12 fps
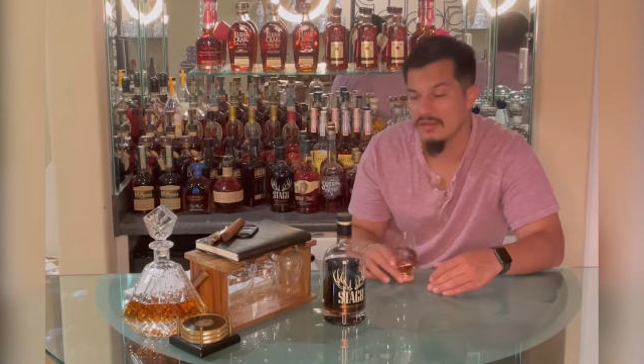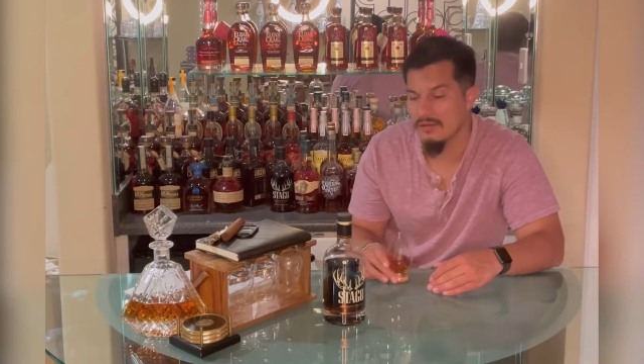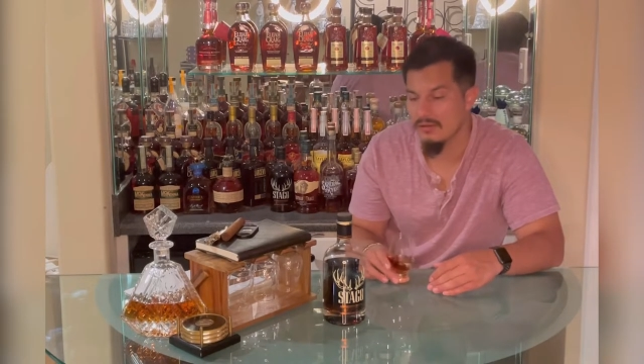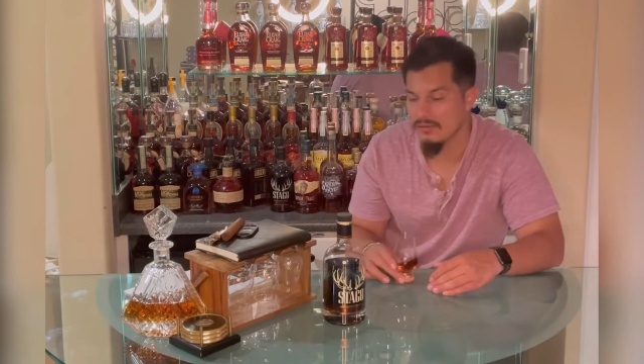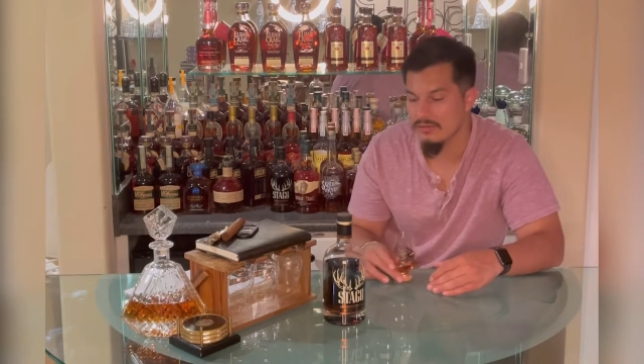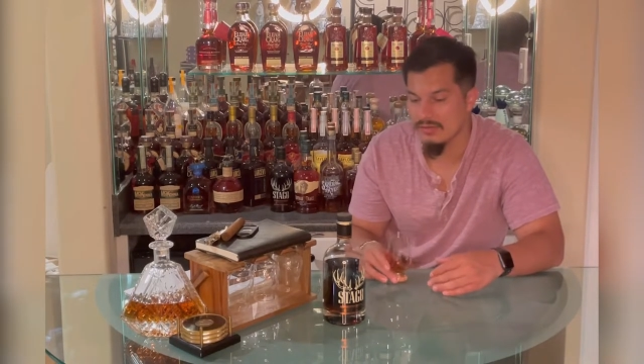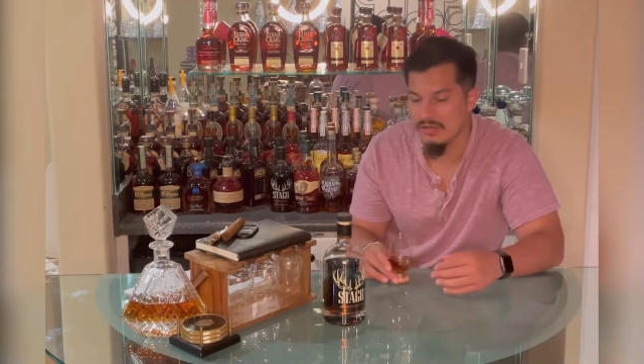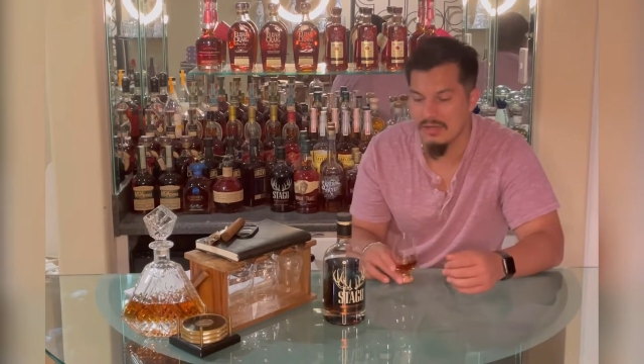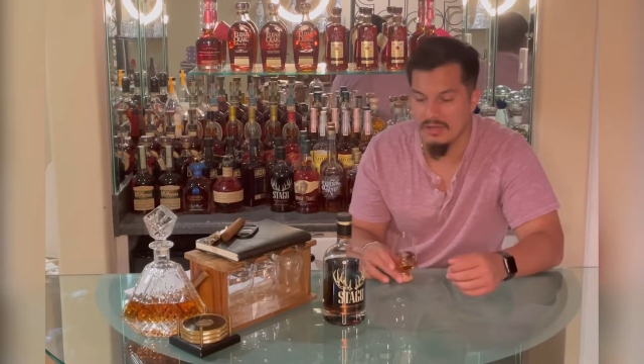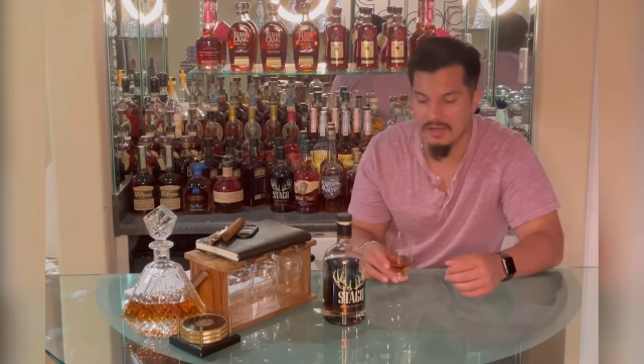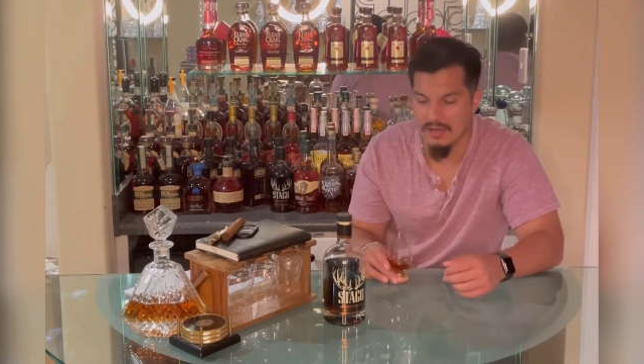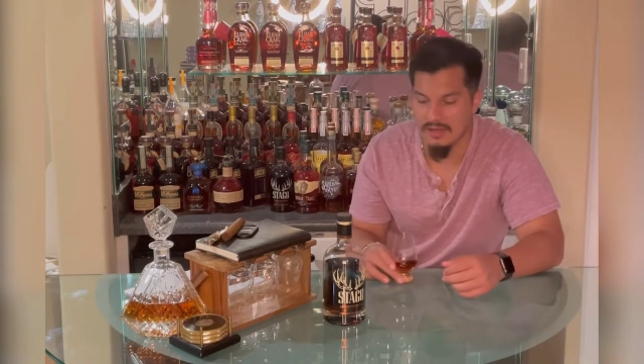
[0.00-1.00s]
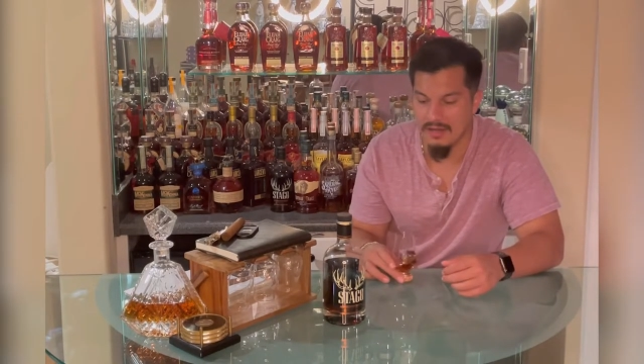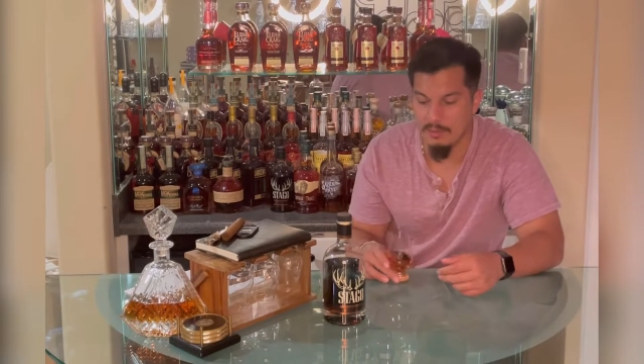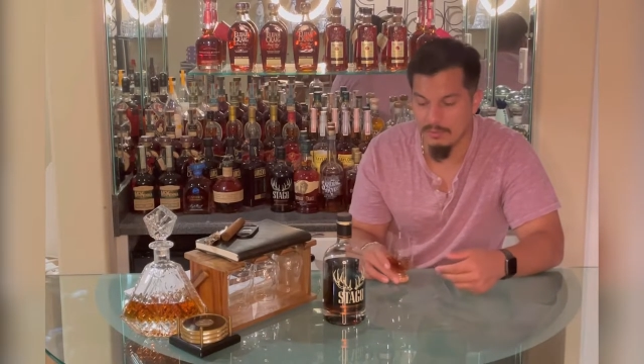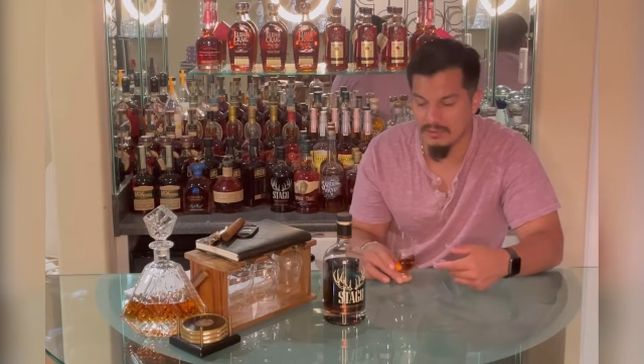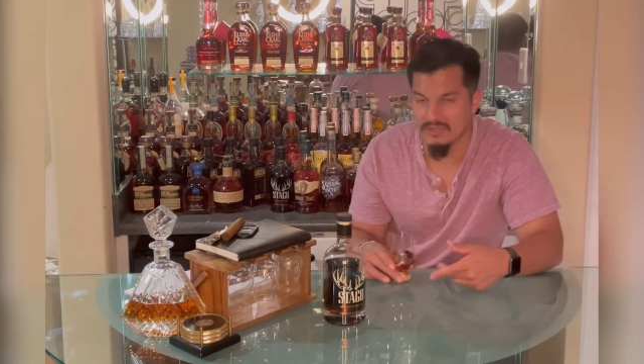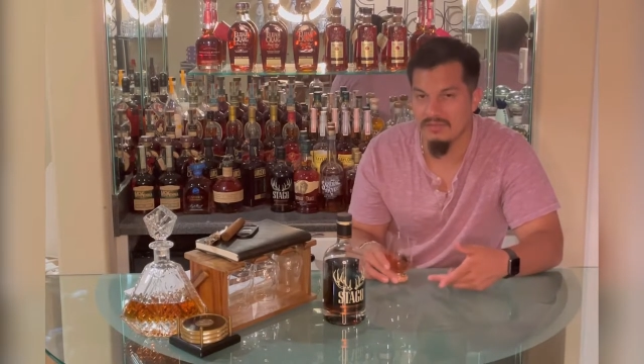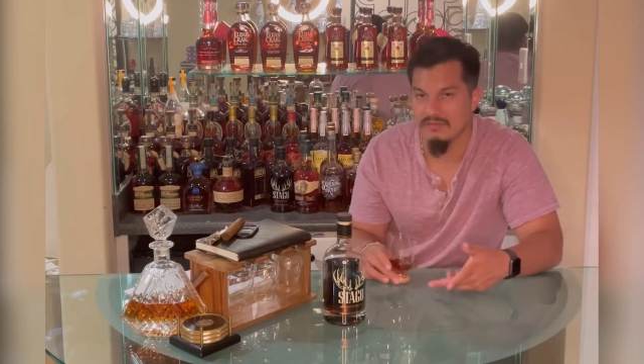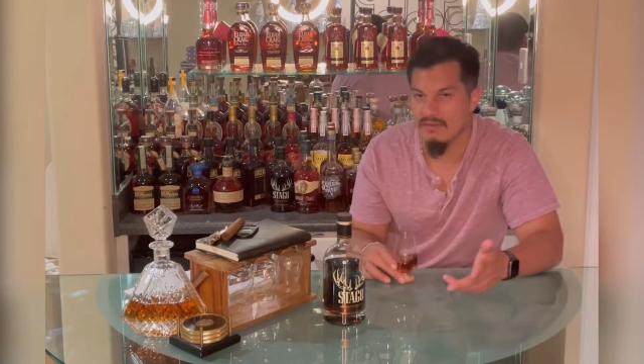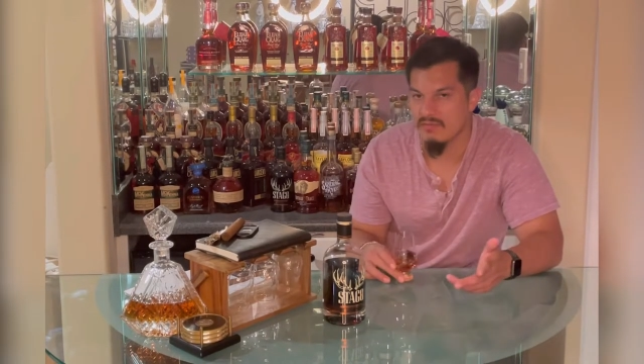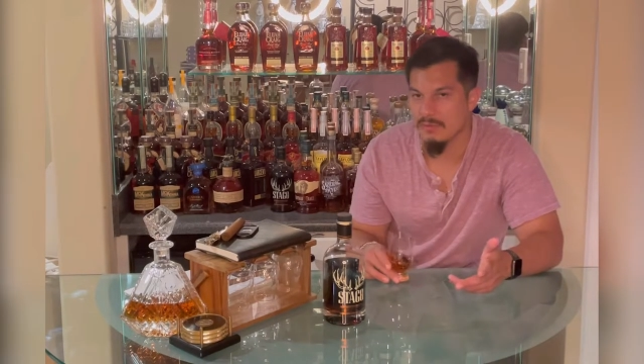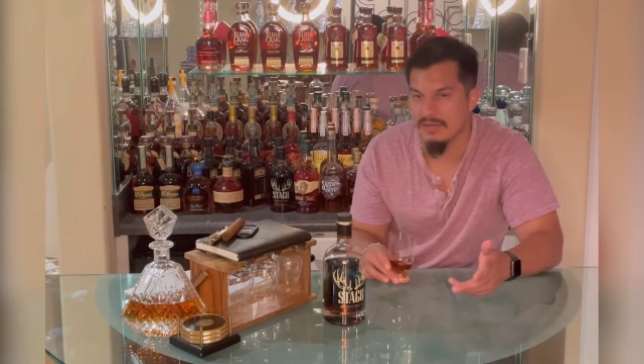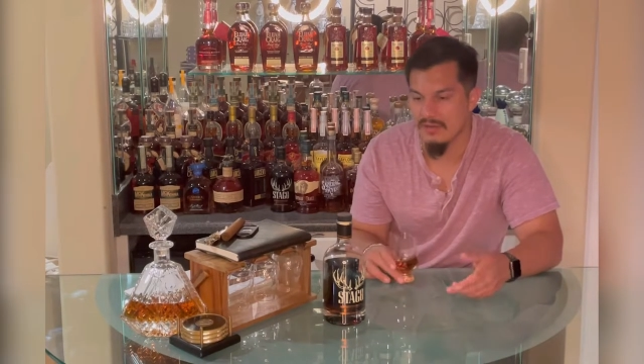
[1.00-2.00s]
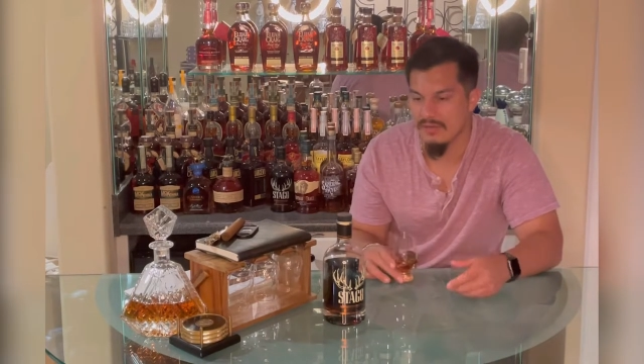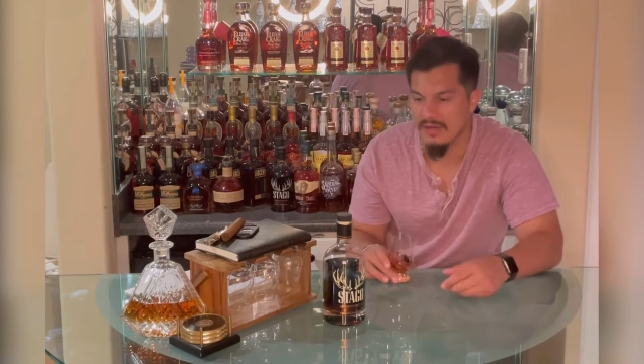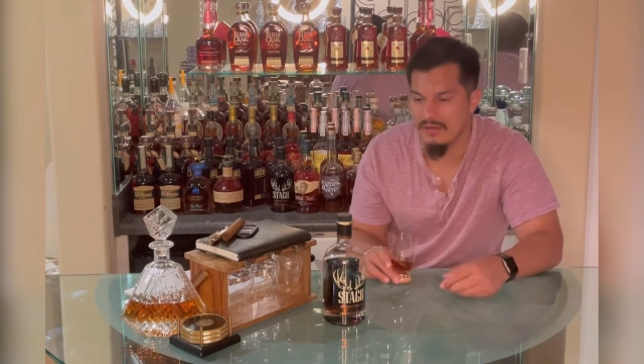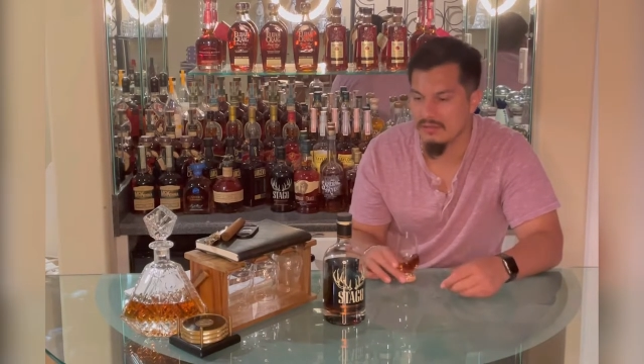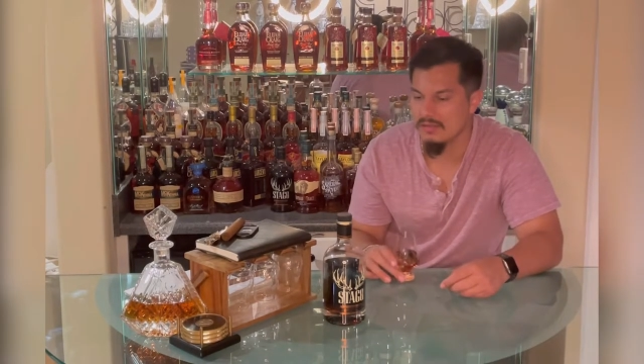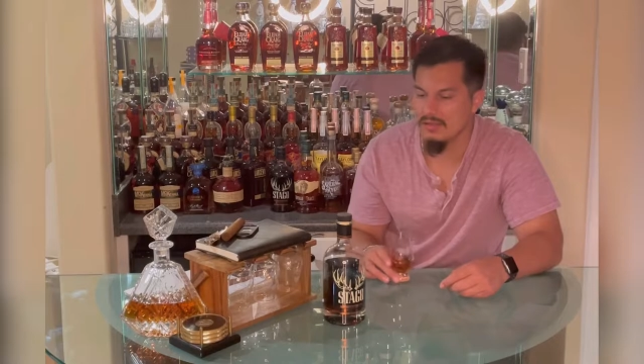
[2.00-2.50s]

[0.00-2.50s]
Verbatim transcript: years. And I believe every bit of that.